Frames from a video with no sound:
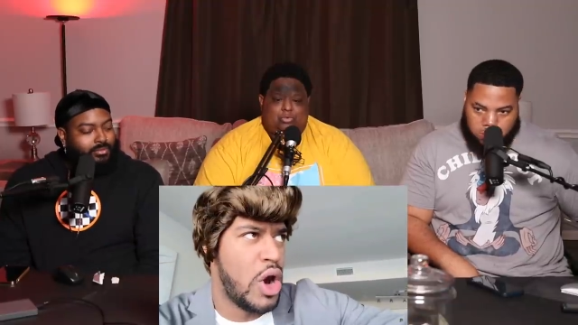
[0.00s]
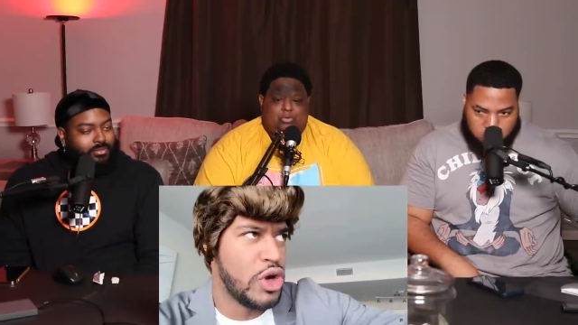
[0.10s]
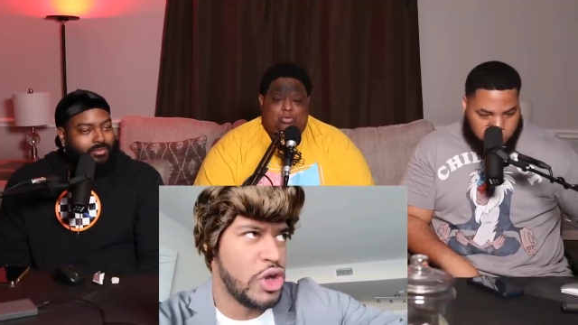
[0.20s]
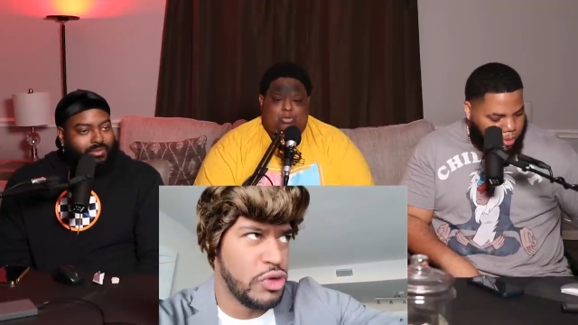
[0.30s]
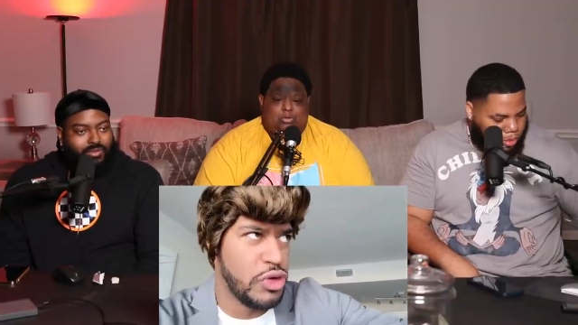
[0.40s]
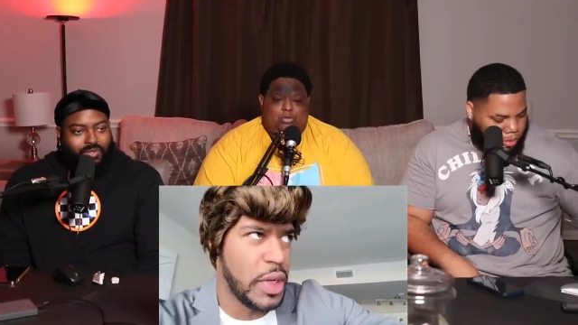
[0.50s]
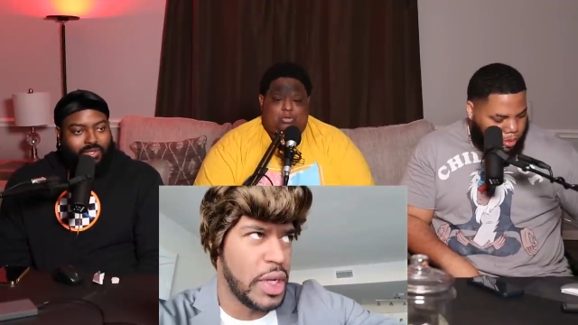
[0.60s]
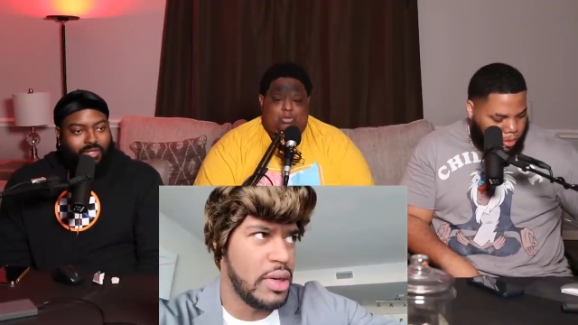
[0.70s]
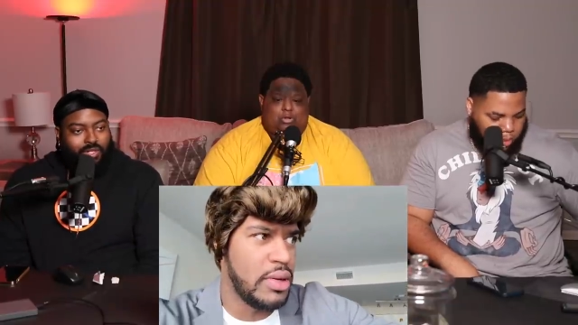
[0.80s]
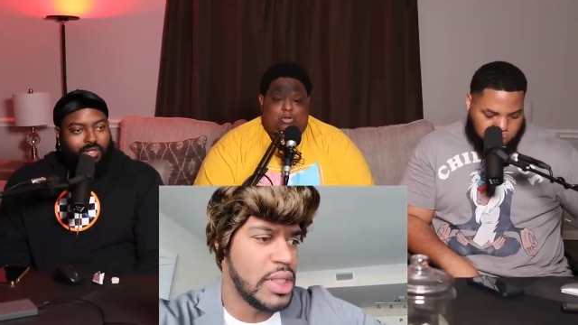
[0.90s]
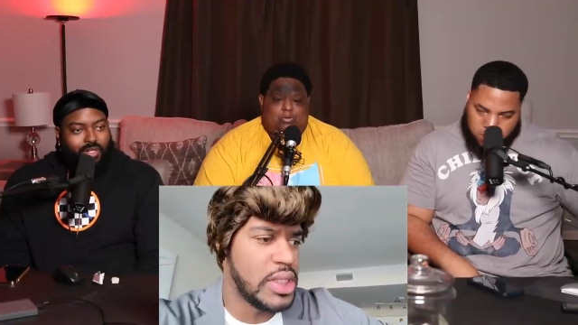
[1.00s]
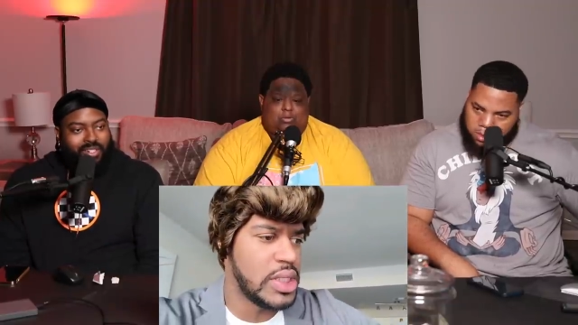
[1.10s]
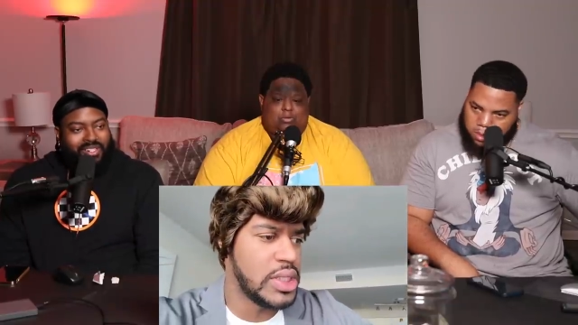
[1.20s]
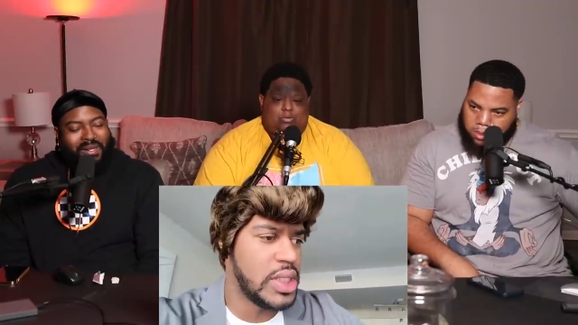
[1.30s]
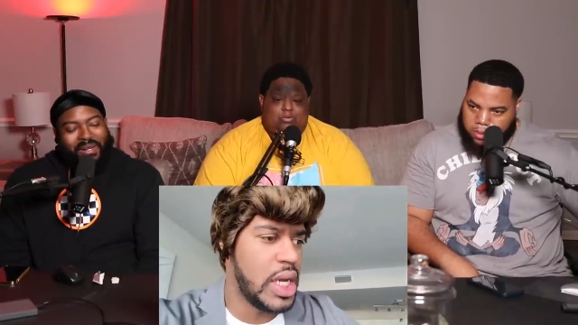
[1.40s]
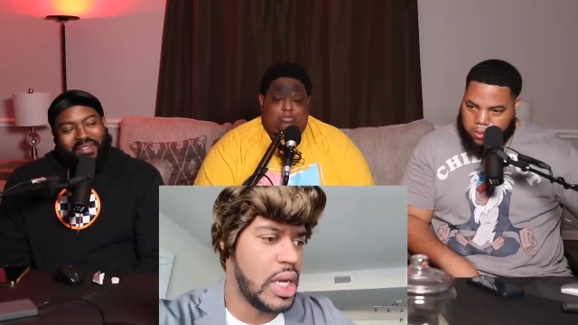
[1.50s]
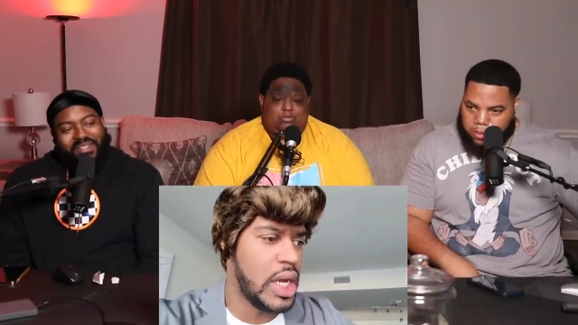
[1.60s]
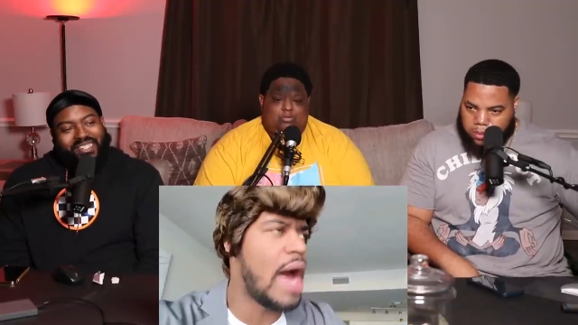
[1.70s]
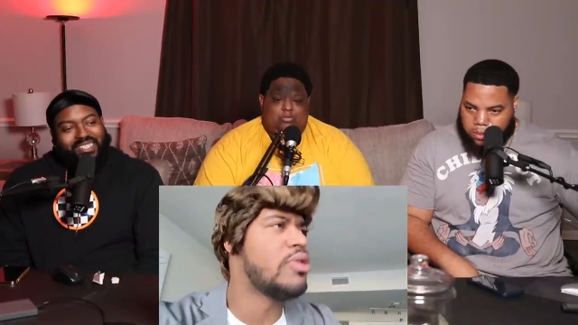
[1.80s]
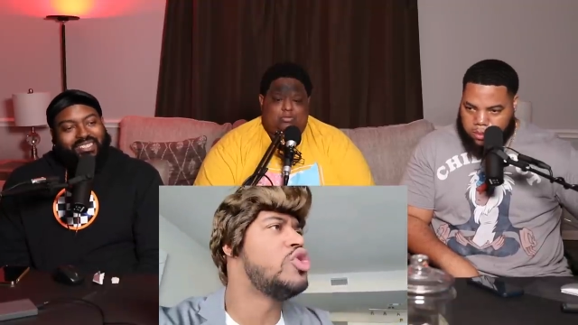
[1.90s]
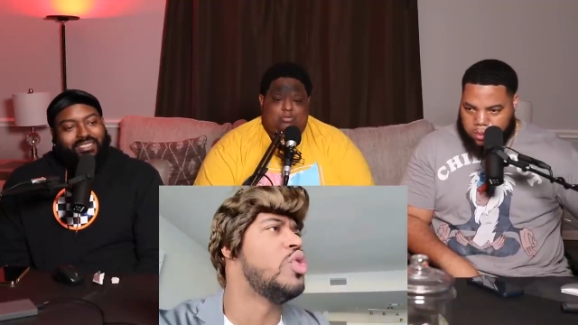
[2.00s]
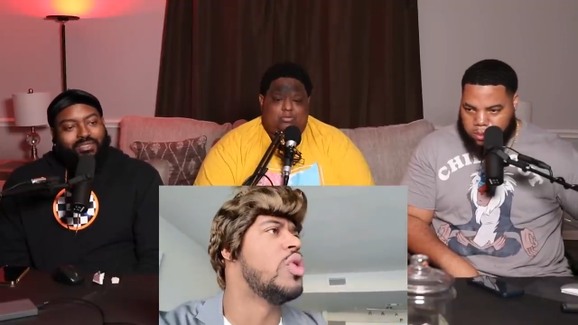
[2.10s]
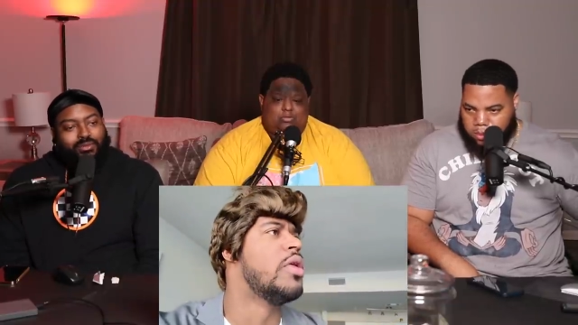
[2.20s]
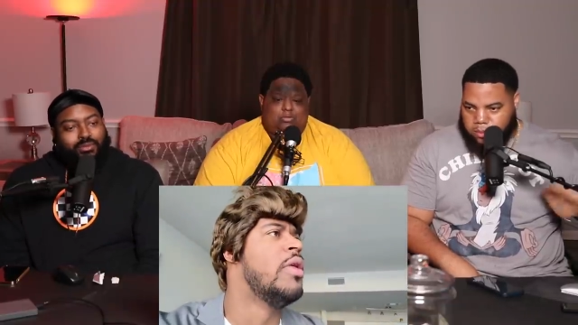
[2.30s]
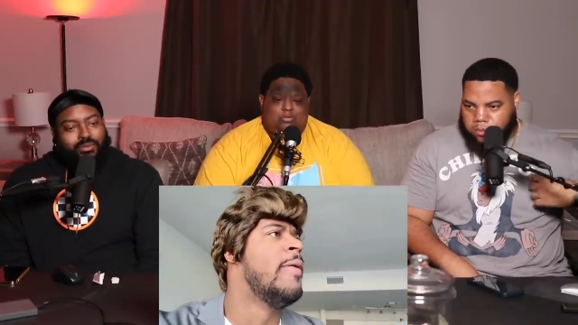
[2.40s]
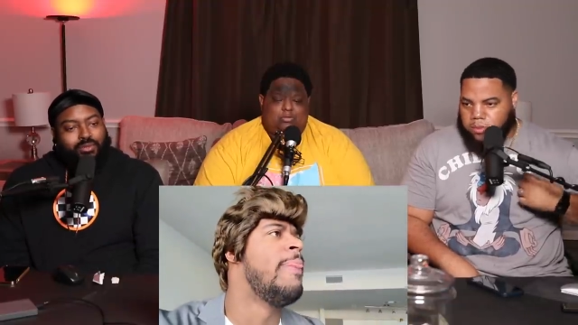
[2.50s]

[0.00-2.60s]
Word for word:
Speaker 1: are you doing? Oh, this is a house tour.